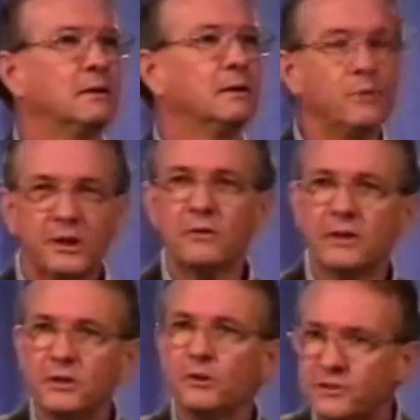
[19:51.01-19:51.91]
Well, you
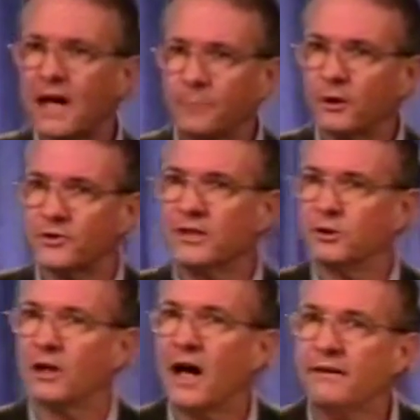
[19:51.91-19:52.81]
can use that person in
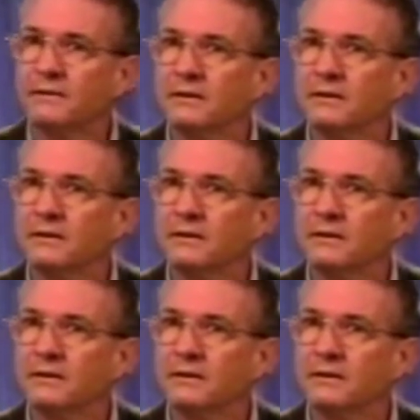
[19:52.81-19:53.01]
your life.